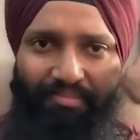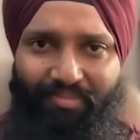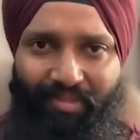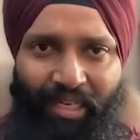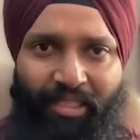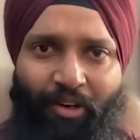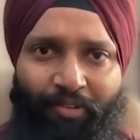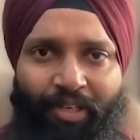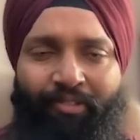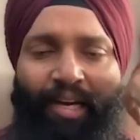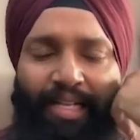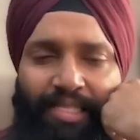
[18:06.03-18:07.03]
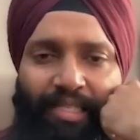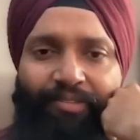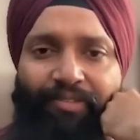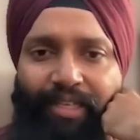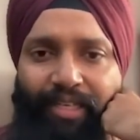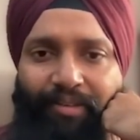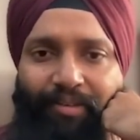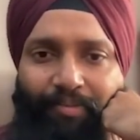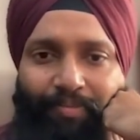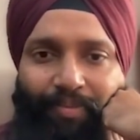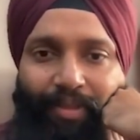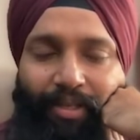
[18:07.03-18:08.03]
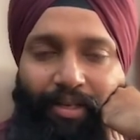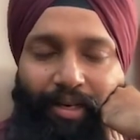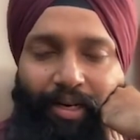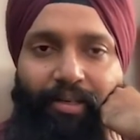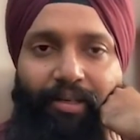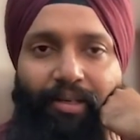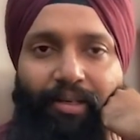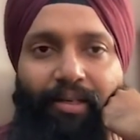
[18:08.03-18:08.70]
That's how we define safety, right?